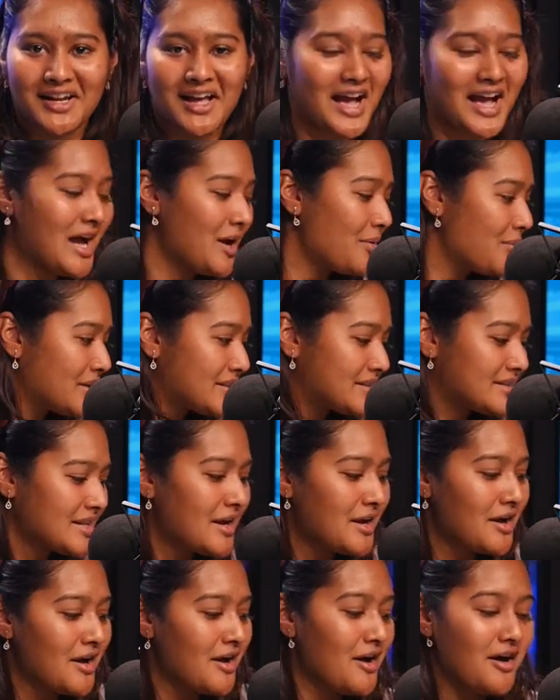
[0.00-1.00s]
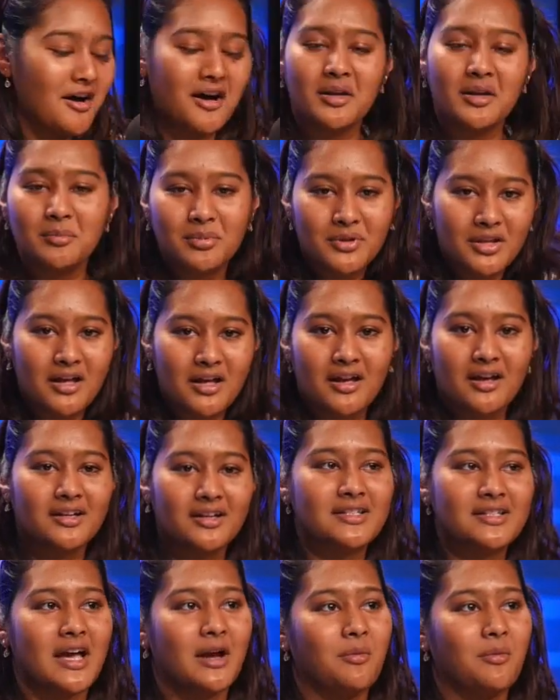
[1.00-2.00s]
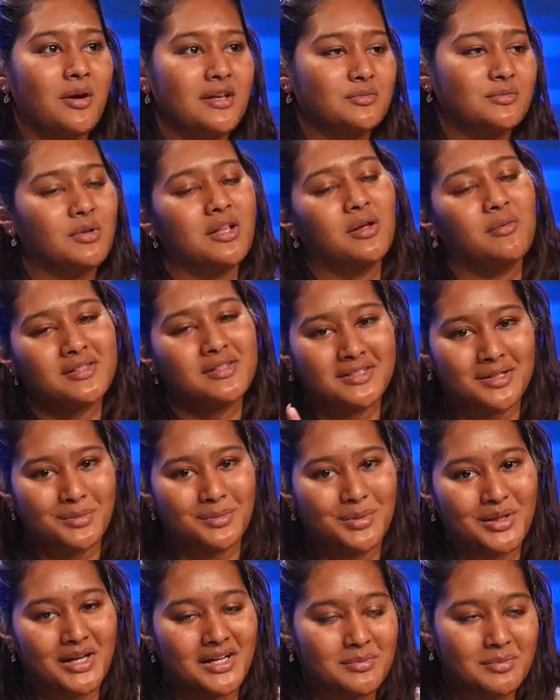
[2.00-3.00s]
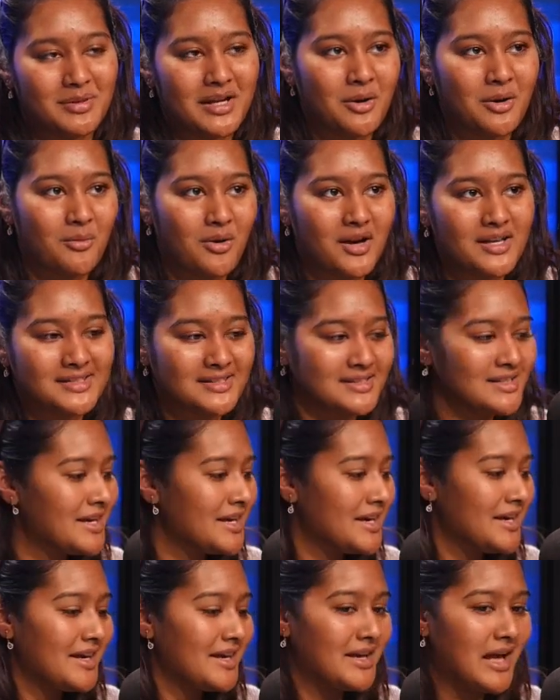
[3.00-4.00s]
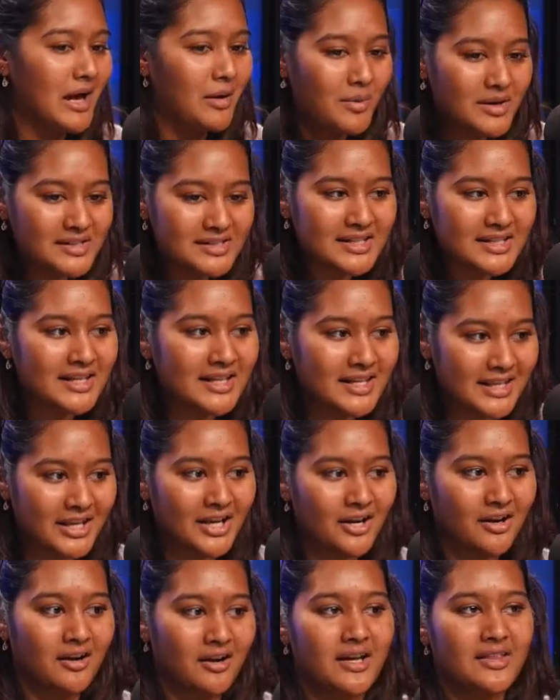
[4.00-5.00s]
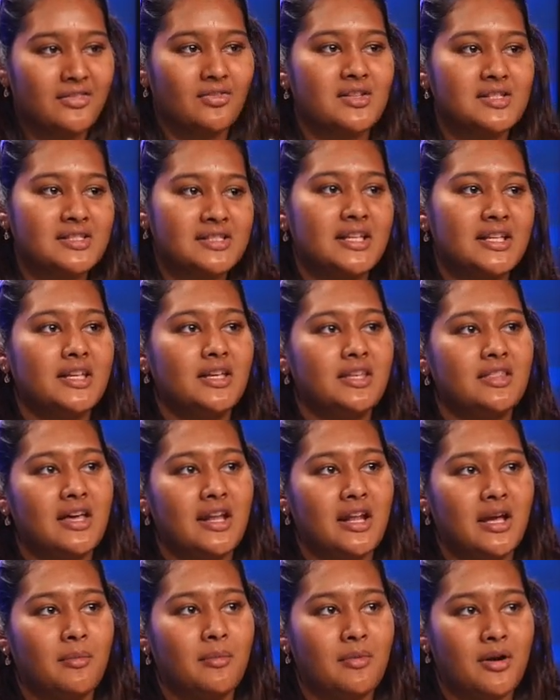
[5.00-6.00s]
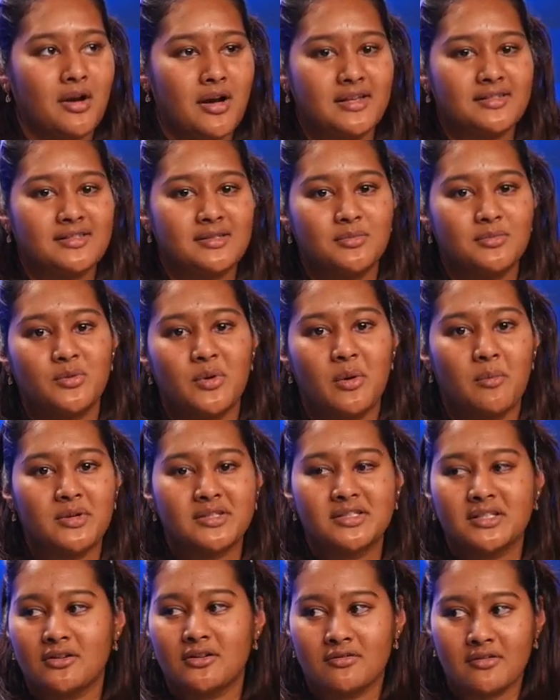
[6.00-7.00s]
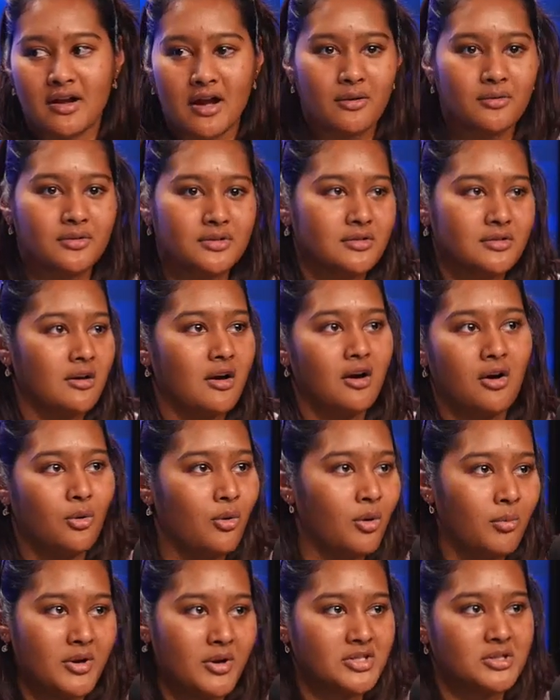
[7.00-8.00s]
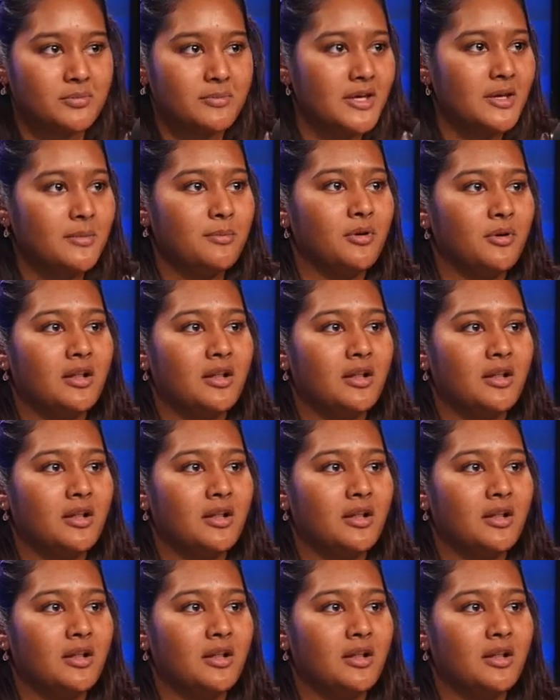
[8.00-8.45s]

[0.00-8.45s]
I was unplugged. I wasn't unplugged, but I wasn't here in the city that I'm accustomed to. I wasn't around a whole bunch of people.